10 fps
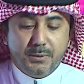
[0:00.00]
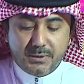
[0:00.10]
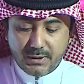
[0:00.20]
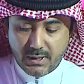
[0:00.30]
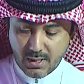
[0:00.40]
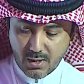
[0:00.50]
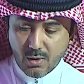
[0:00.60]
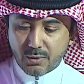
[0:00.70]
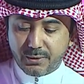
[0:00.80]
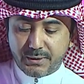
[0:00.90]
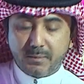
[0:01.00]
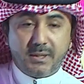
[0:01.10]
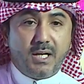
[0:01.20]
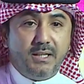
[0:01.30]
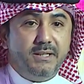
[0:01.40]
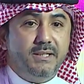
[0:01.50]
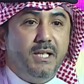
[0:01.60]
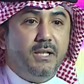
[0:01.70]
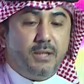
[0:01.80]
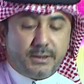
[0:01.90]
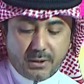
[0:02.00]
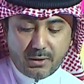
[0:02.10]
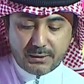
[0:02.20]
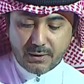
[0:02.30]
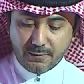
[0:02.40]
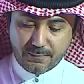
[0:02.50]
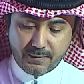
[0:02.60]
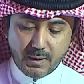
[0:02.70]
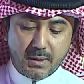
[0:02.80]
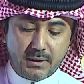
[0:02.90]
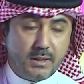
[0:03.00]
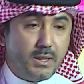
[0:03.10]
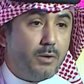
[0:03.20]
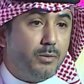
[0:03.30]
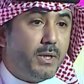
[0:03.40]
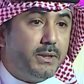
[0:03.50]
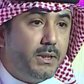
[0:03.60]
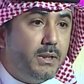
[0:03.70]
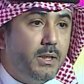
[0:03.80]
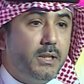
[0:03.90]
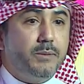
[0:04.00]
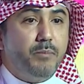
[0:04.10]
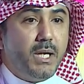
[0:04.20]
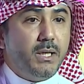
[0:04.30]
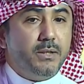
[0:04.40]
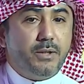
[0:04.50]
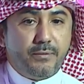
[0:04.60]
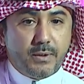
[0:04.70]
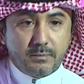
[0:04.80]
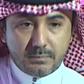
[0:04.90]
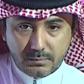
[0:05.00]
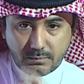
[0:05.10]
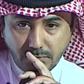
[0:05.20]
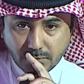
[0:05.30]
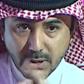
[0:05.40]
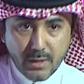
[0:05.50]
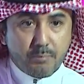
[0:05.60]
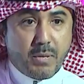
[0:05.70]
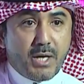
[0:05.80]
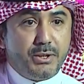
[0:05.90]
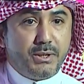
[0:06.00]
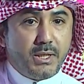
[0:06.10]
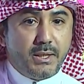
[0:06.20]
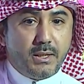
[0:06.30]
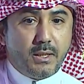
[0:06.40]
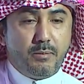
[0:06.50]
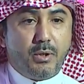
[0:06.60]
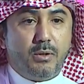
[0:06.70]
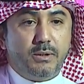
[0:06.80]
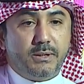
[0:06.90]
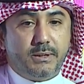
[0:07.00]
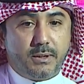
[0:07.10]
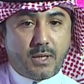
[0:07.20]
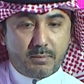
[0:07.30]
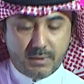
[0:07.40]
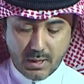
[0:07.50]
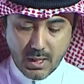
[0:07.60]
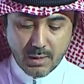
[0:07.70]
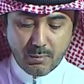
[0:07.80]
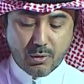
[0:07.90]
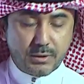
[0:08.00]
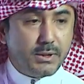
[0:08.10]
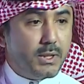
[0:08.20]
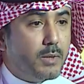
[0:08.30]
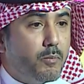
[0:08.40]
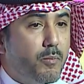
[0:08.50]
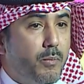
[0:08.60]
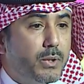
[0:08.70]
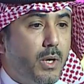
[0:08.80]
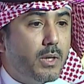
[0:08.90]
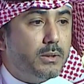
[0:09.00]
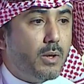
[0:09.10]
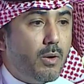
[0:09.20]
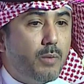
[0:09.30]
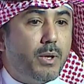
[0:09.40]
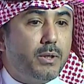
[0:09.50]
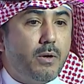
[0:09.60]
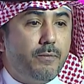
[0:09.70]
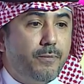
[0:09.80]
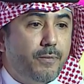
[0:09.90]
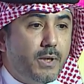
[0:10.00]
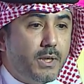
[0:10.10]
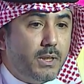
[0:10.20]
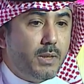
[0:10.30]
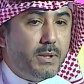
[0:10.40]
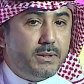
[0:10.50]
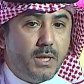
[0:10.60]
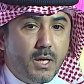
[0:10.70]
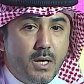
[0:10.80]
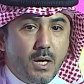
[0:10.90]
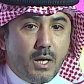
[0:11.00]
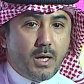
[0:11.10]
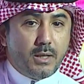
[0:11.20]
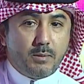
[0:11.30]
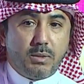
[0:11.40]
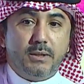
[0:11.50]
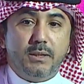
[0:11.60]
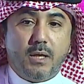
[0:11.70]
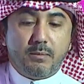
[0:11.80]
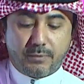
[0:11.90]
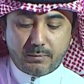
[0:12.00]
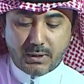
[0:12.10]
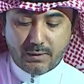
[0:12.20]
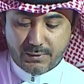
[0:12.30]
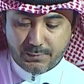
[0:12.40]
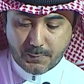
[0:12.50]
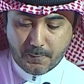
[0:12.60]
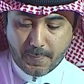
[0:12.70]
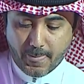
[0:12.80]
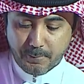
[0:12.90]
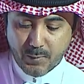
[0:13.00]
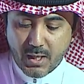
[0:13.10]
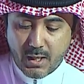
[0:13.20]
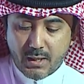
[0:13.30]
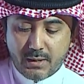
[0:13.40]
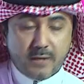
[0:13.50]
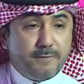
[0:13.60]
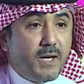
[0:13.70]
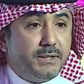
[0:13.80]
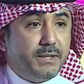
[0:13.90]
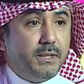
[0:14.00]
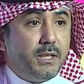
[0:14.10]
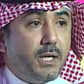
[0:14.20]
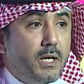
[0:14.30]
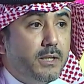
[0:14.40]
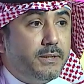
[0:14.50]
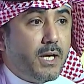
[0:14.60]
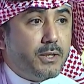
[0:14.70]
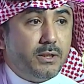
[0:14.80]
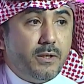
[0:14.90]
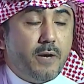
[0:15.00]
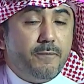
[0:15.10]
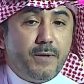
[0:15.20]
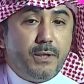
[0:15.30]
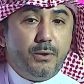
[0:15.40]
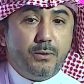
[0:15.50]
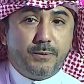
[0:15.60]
or to summarize, the source of lipid in our body is mainly driven by genetic, because the whole bulk of lipid in the blood comes from the liver. Non-fasting is actually a very useful